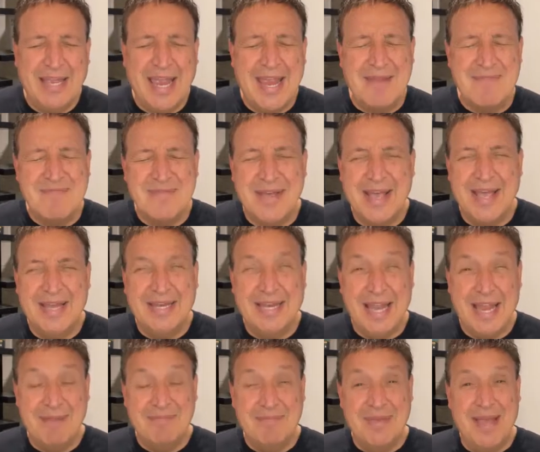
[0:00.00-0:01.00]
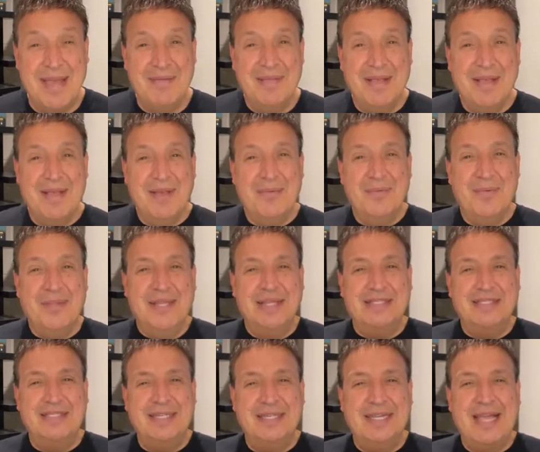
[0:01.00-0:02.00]
Amen. Amen. Well,
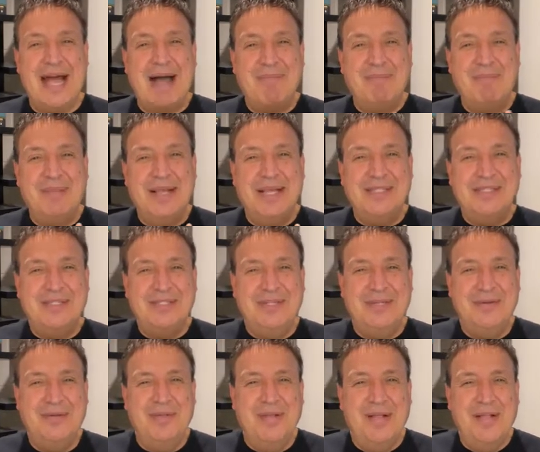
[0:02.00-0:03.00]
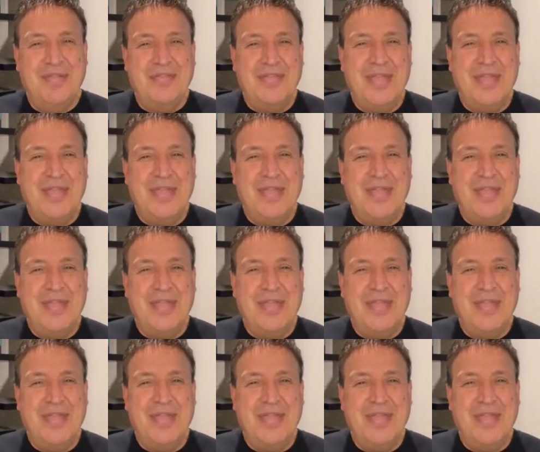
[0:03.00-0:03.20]
listen, God bless you.